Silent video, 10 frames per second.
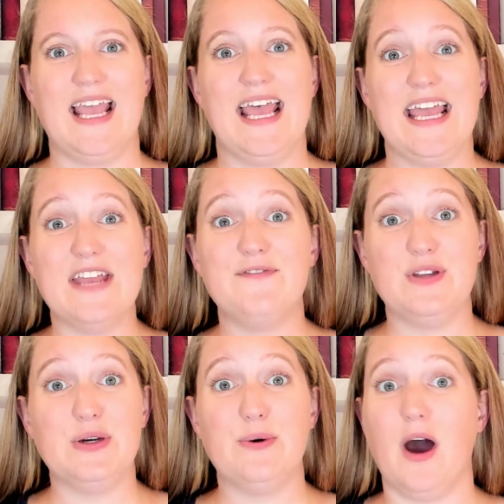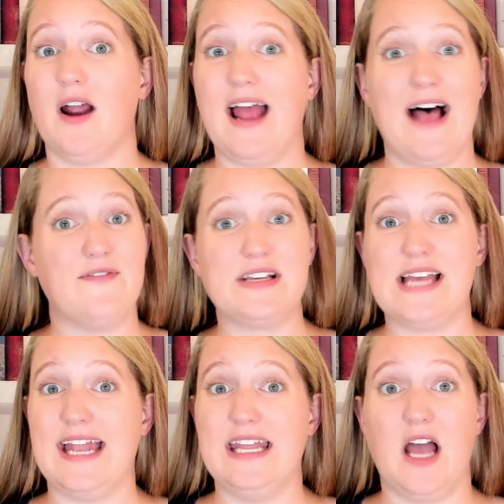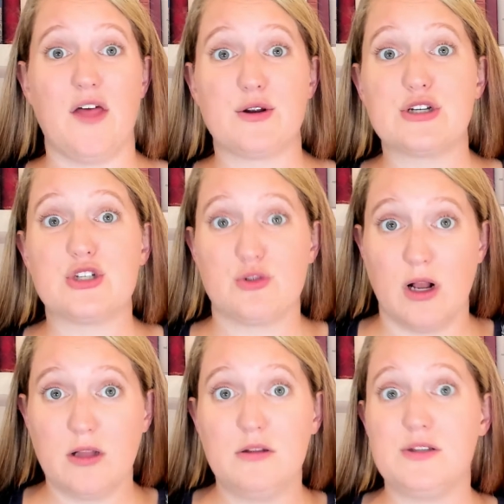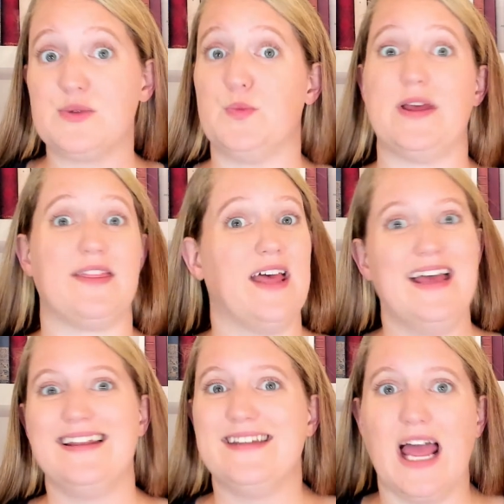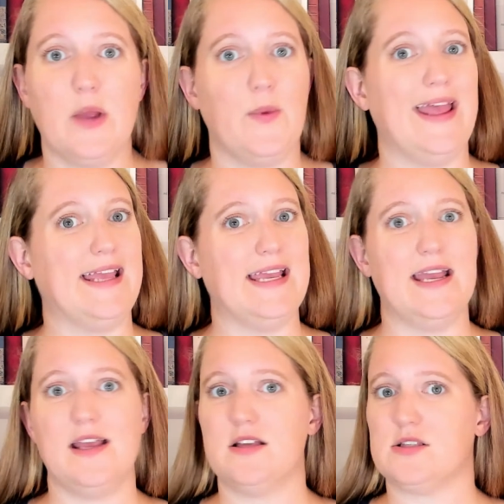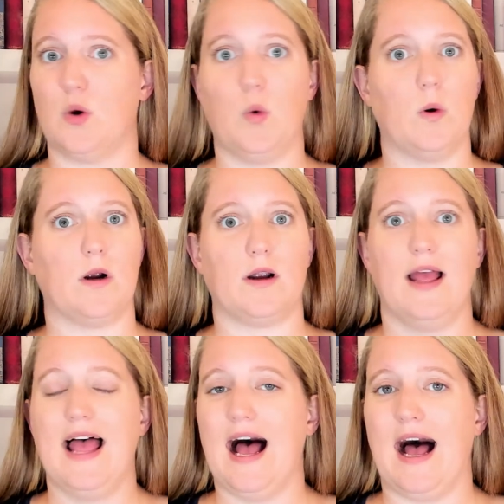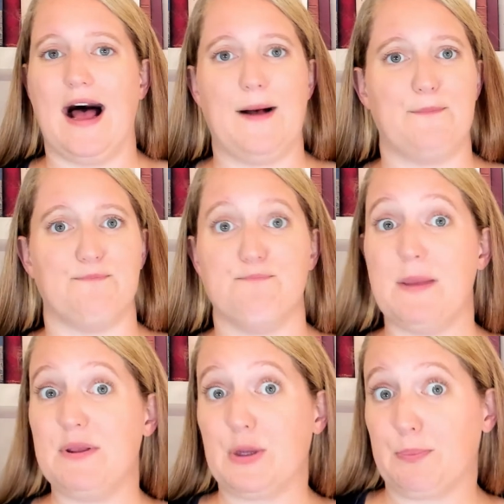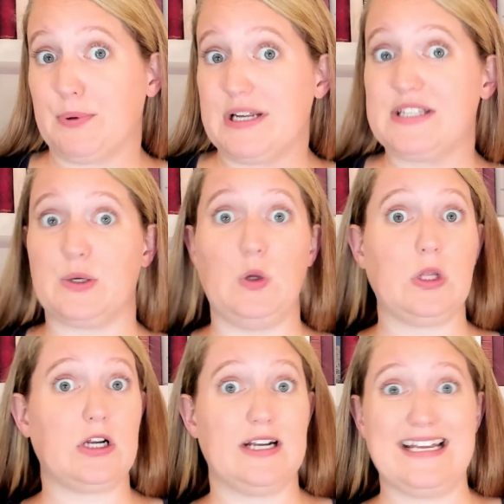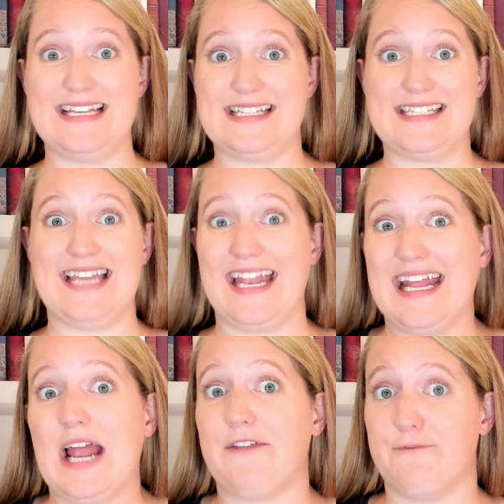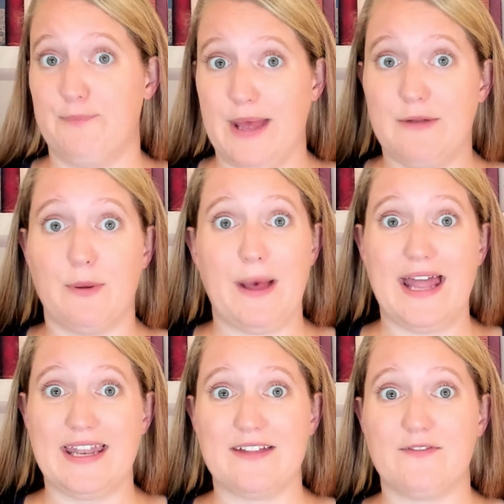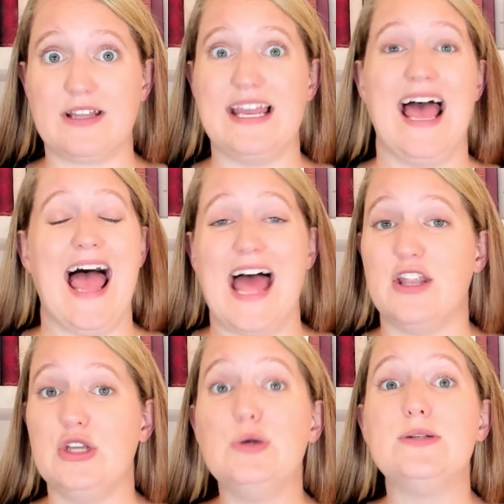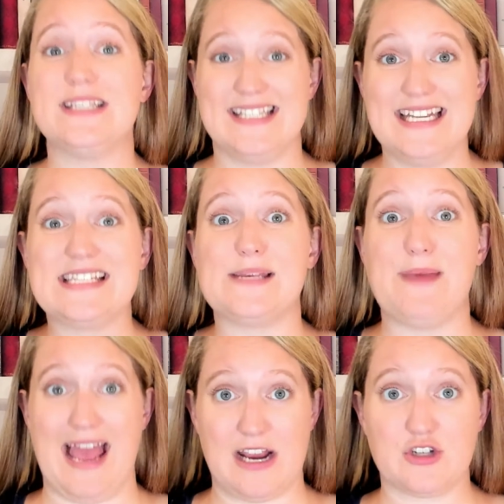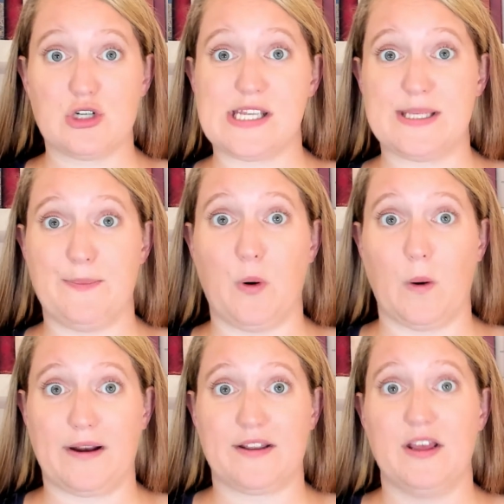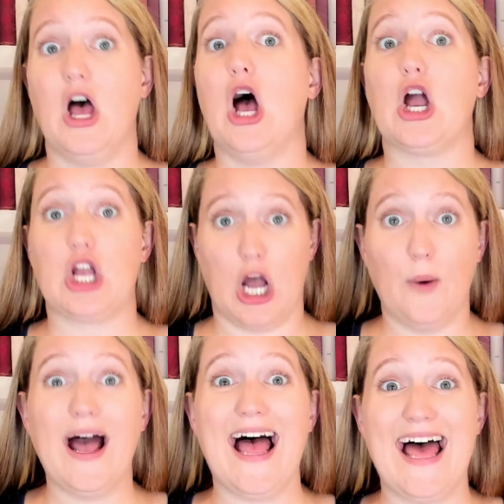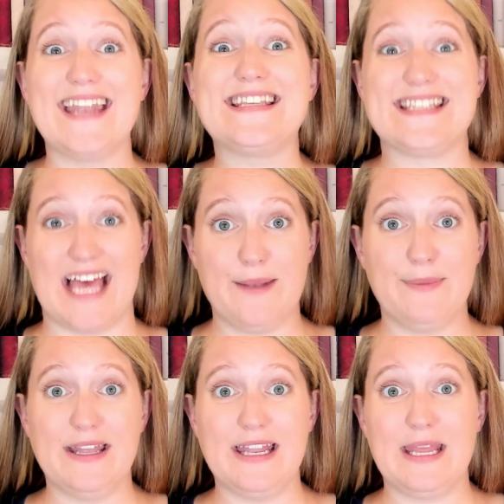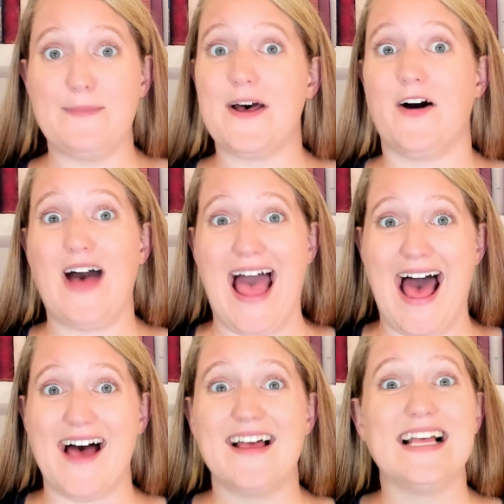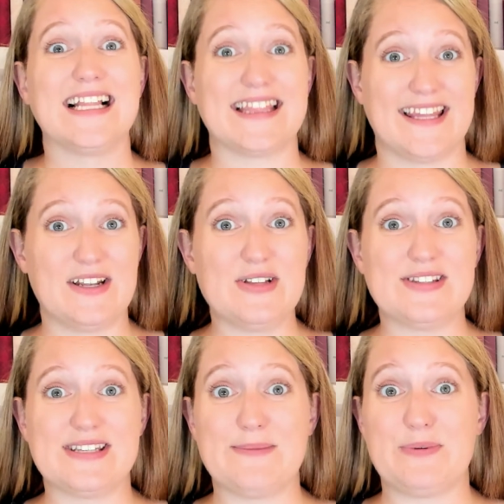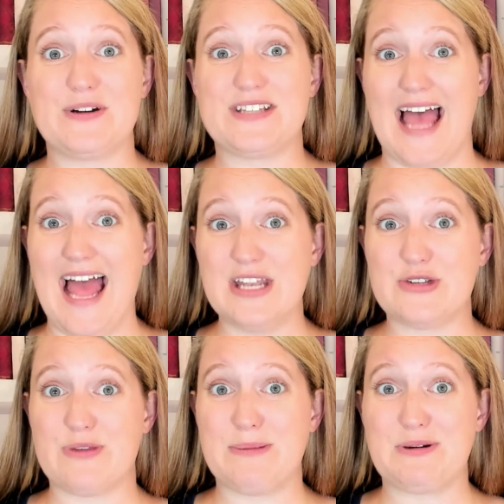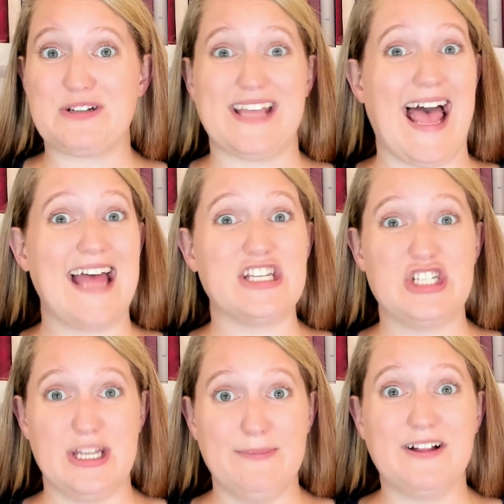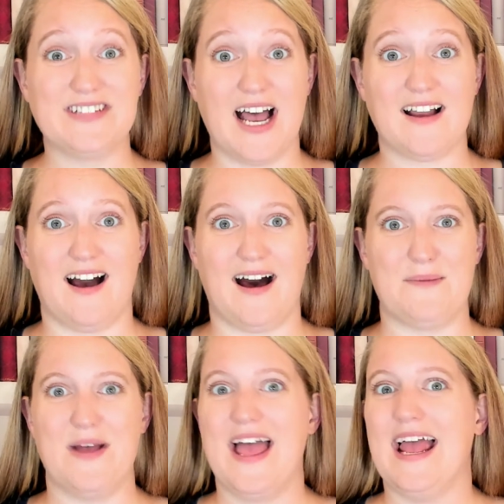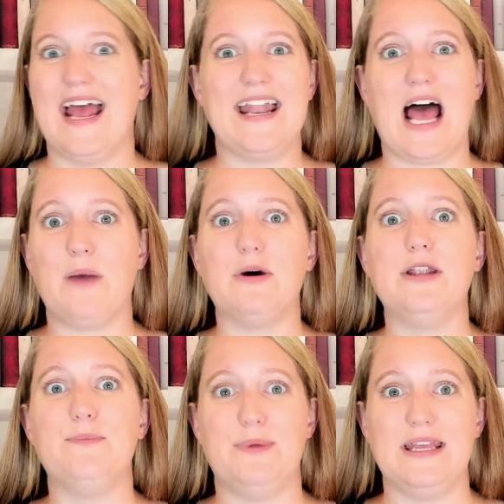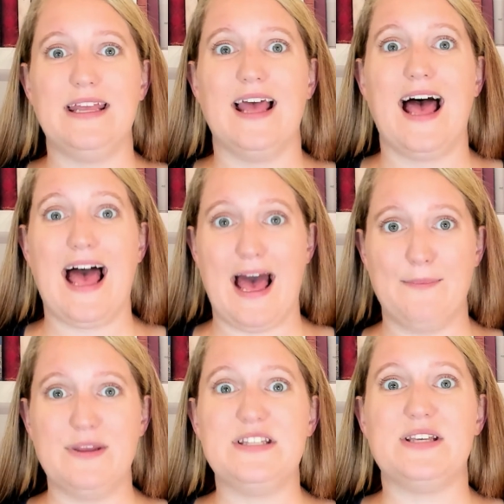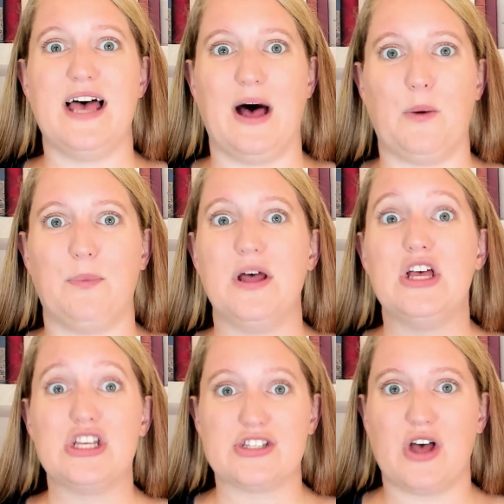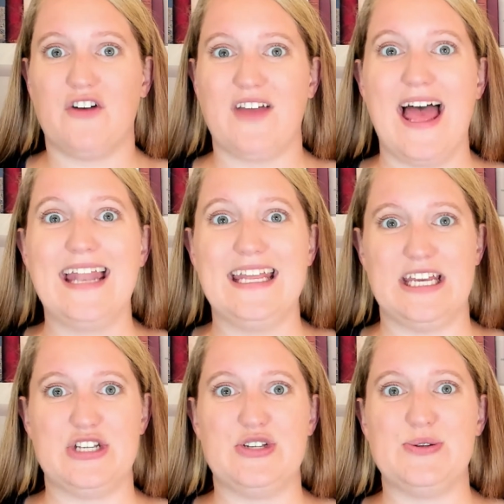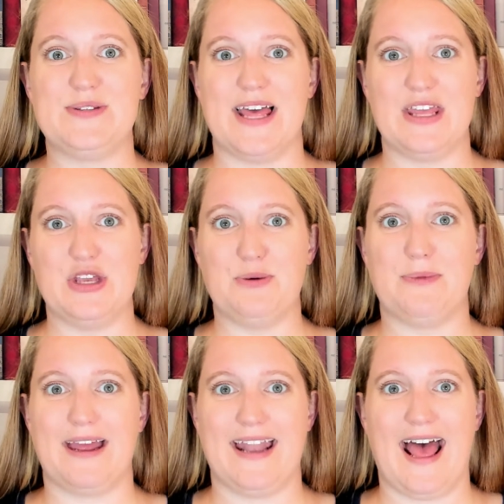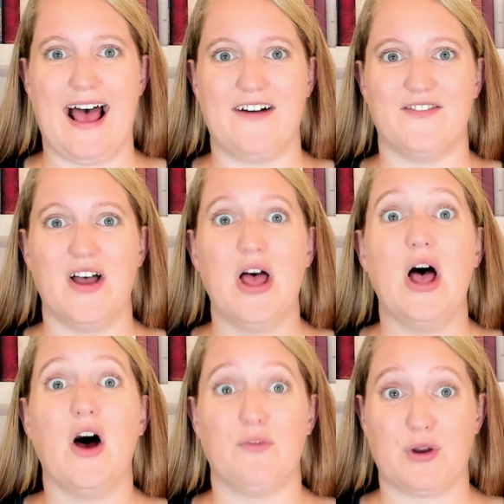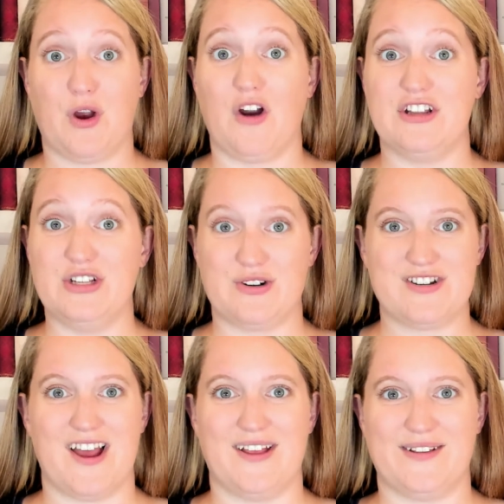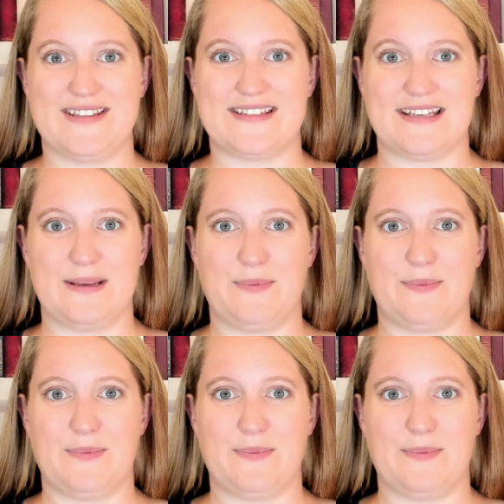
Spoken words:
If you are having any other struggles with night wakings, or maybe your preschooler is getting out of bed repetitively and you just need some extra support, go ahead, send me an email at littlesleepersanddreamers@gmail.com and I would be happy to help solve any issues that you might have regarding your child's sleep.